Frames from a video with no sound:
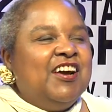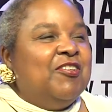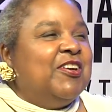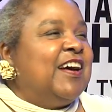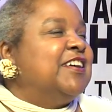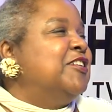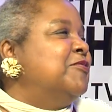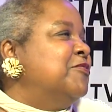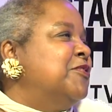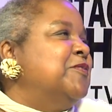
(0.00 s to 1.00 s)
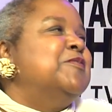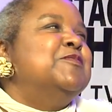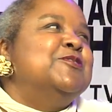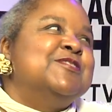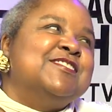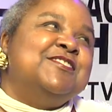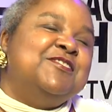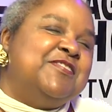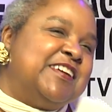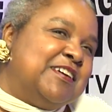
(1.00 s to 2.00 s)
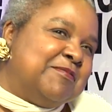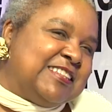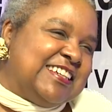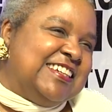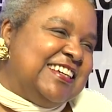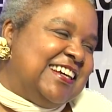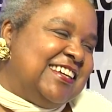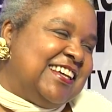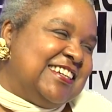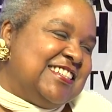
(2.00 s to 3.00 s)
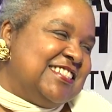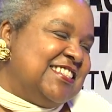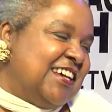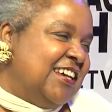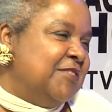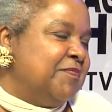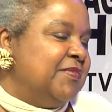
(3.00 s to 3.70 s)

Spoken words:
Well, I come from a musical family, I like to say.